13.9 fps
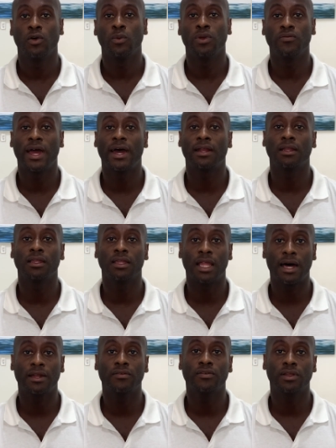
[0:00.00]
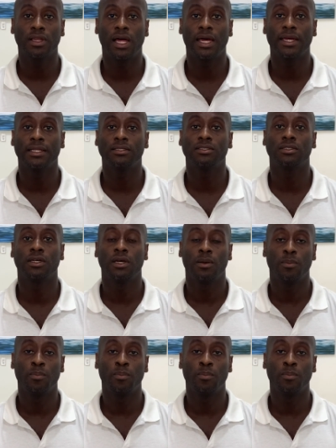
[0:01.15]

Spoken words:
We've had a lot of clients